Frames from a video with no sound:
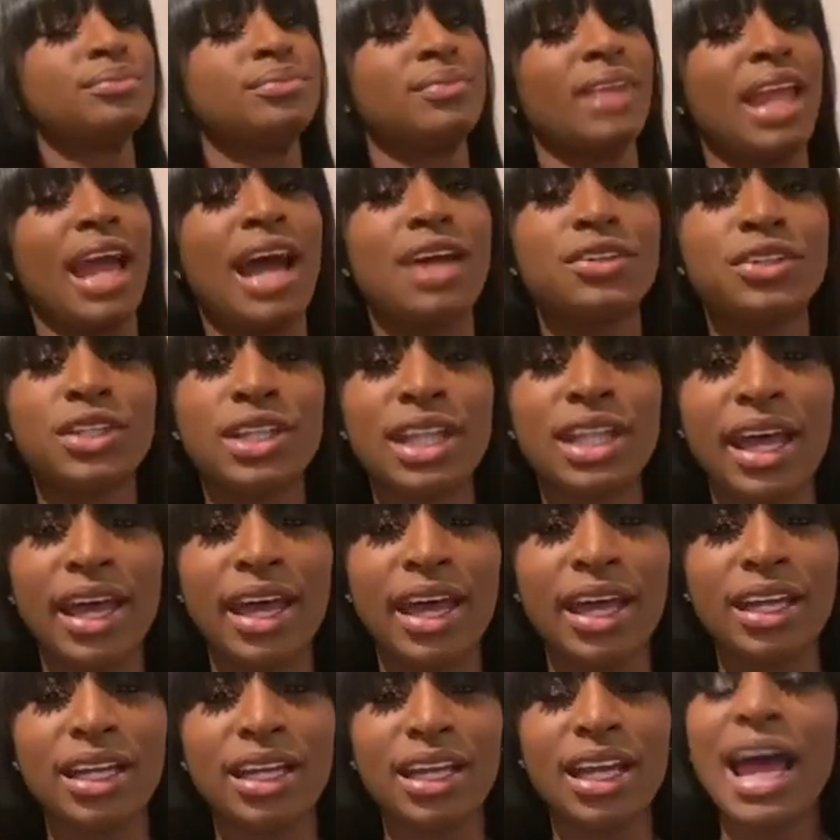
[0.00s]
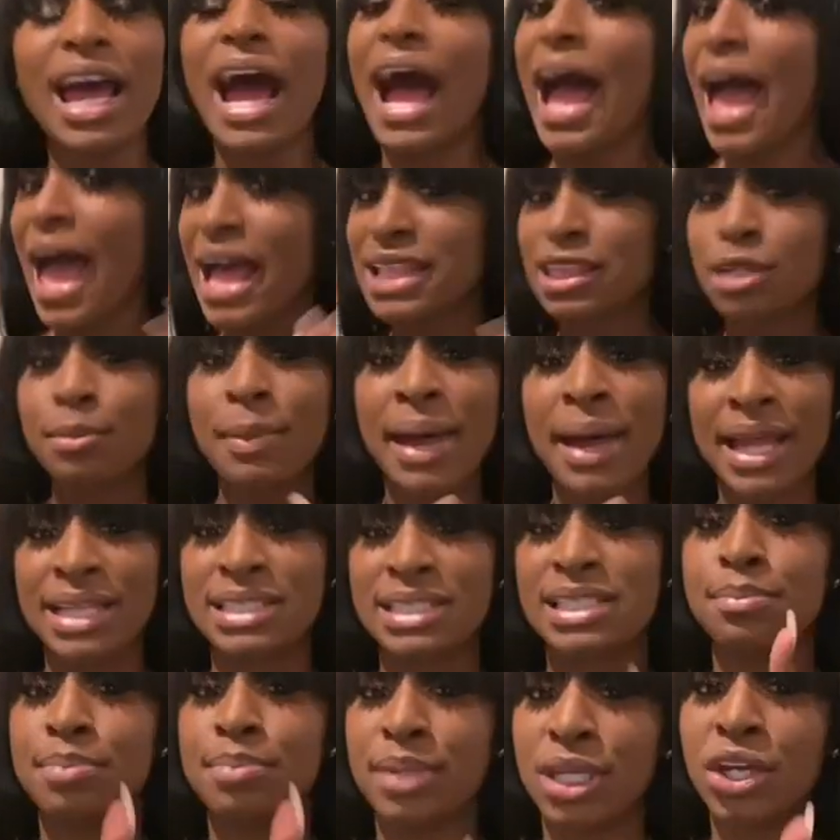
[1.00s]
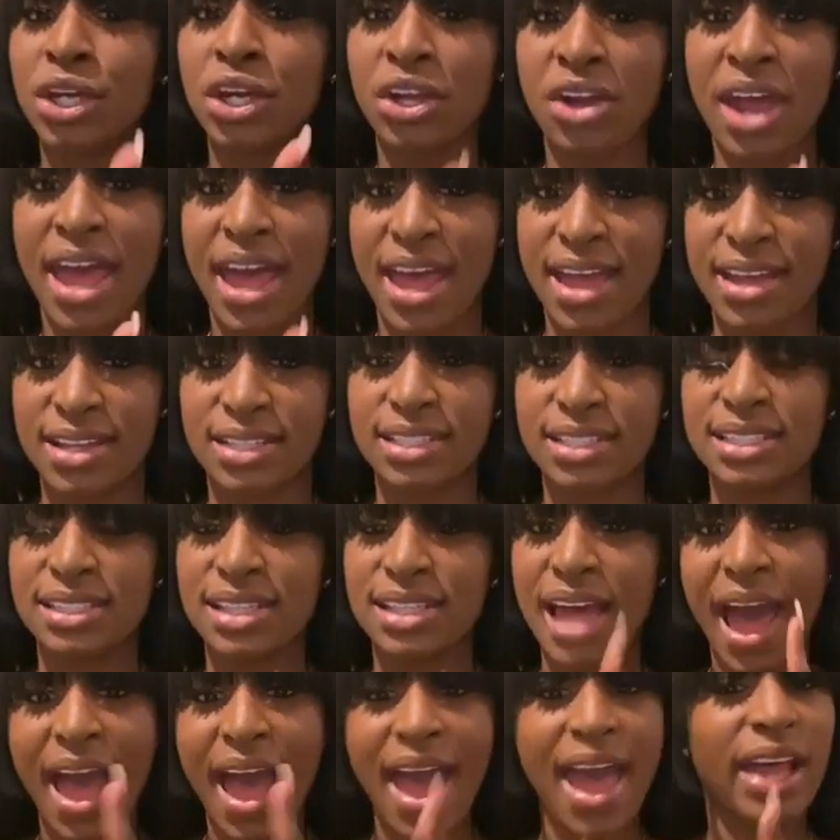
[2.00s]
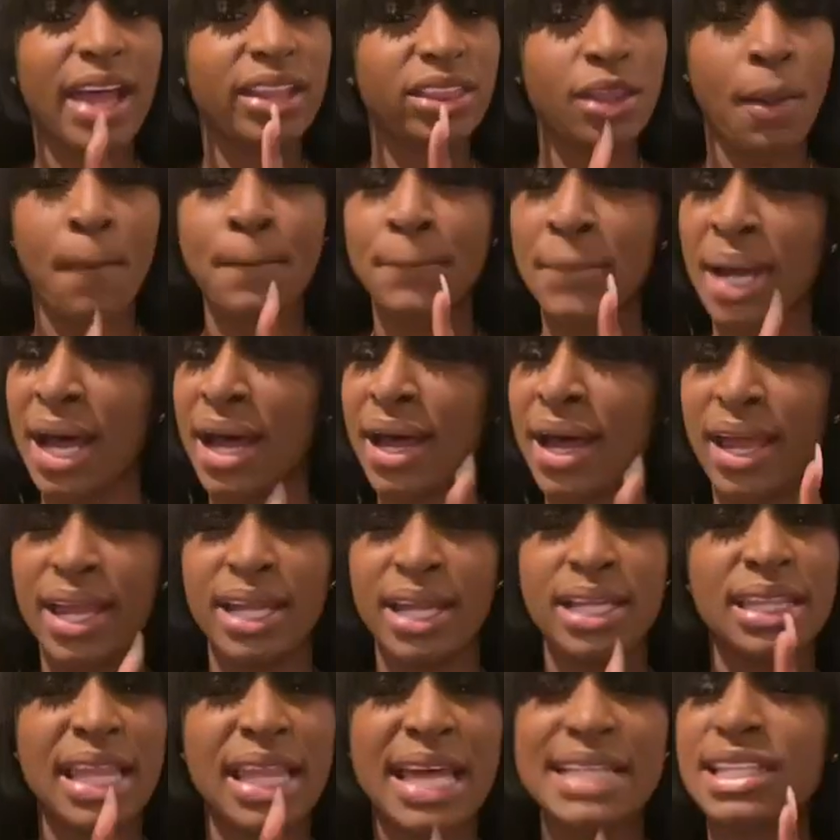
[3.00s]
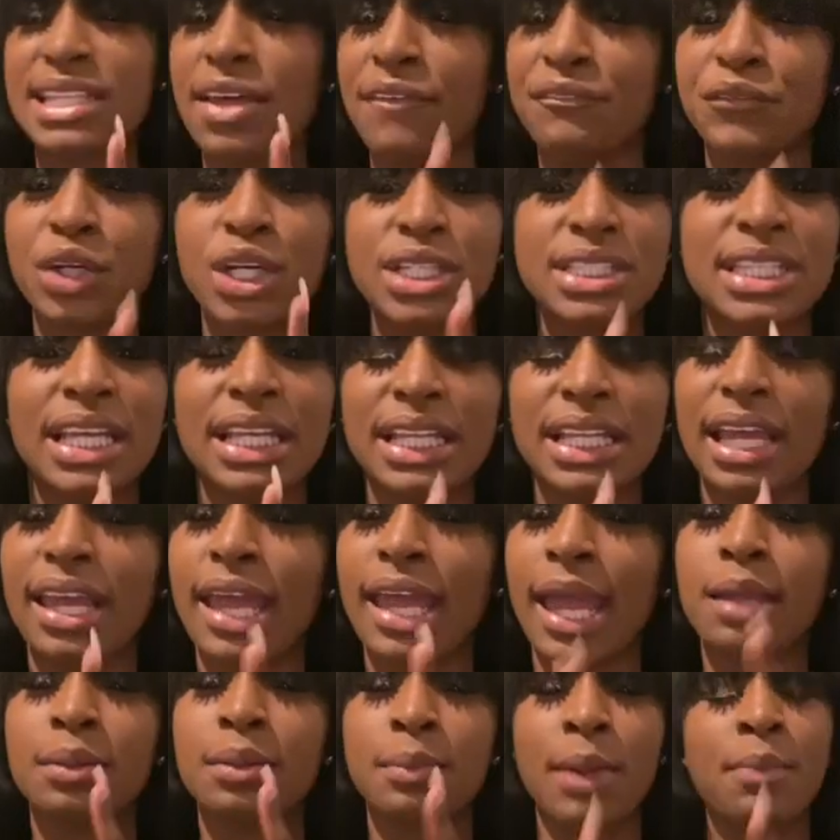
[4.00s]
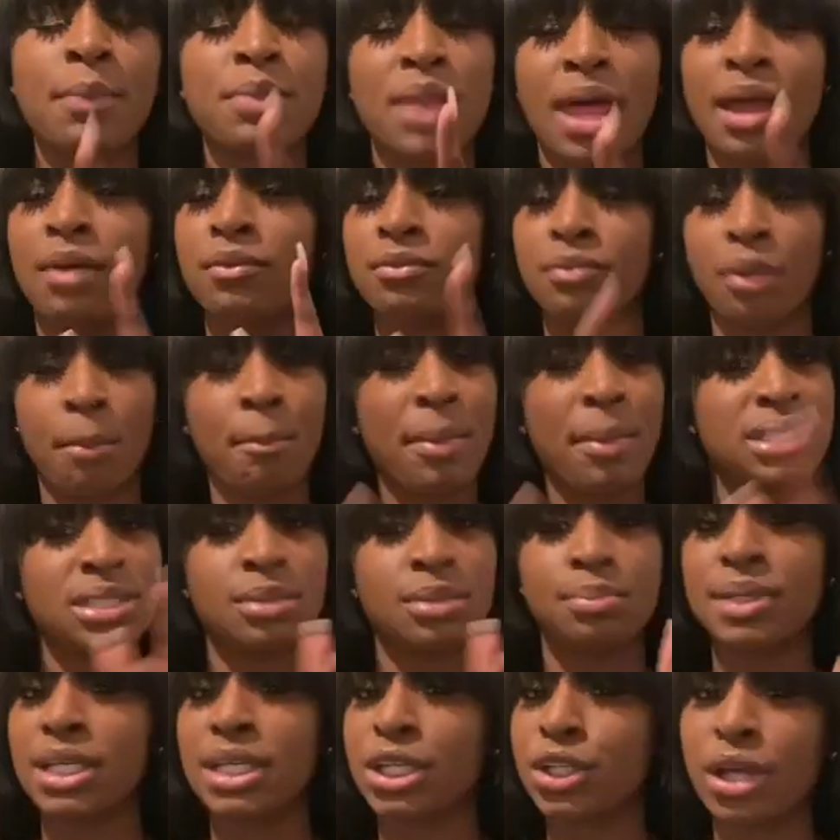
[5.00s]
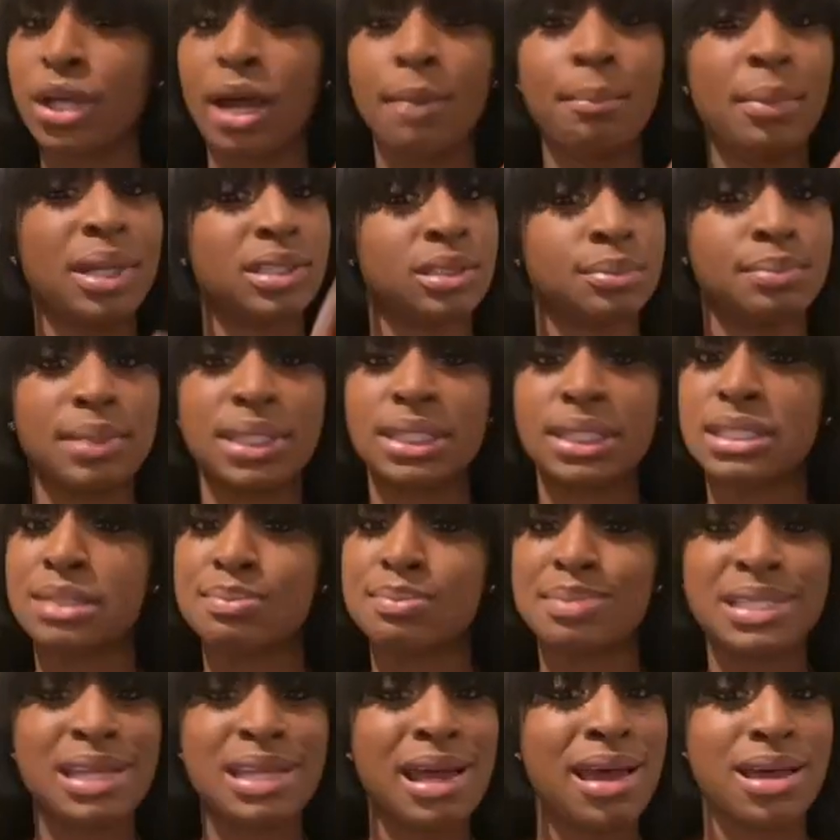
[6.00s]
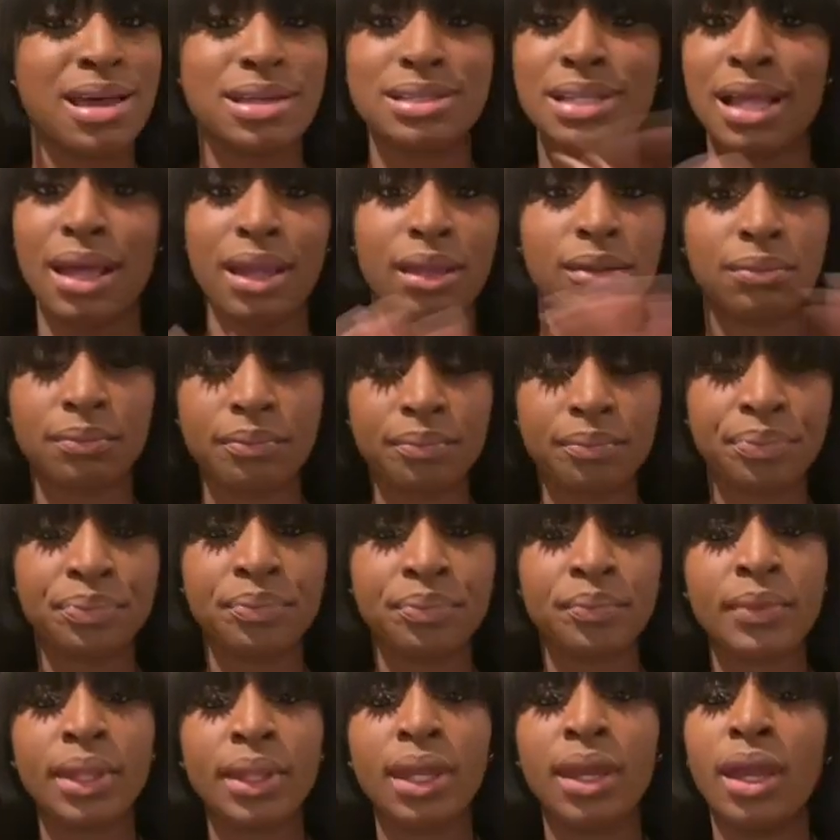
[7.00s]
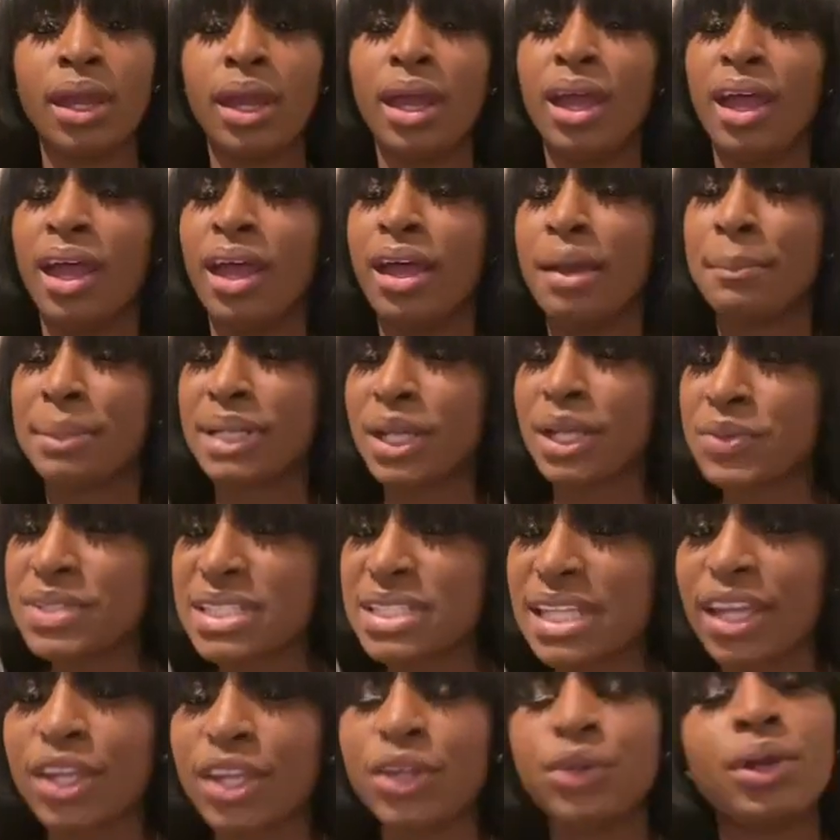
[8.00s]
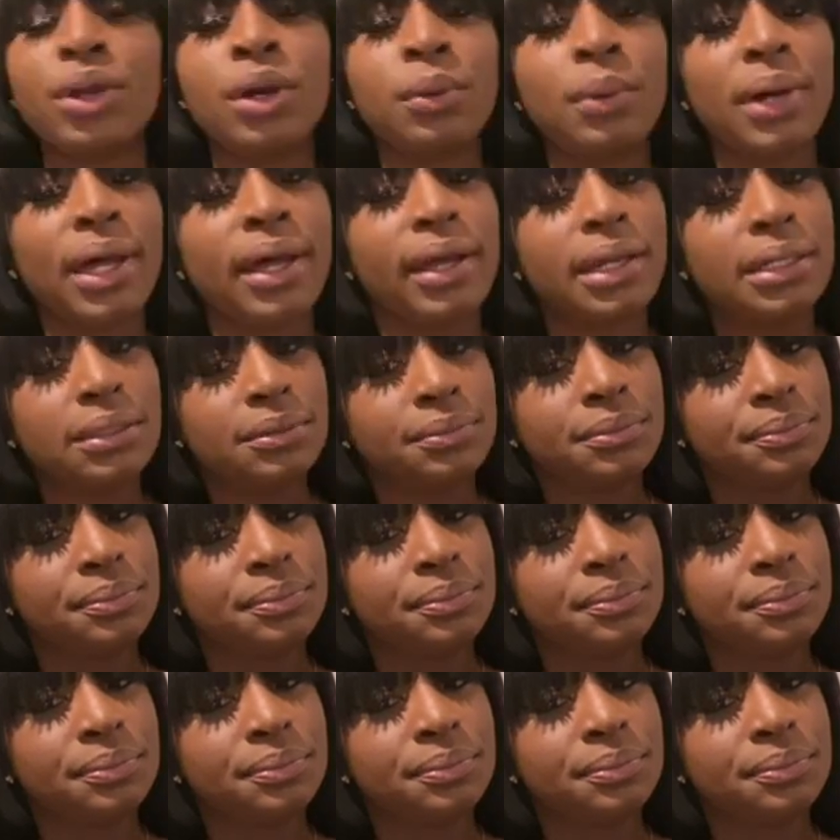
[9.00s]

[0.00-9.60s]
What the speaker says: after that, I had the mind to beat her ass. I had the mind. That's the first thing that came to my mind. I'm about to beat this bitch ass. Like, but I was like, you know what?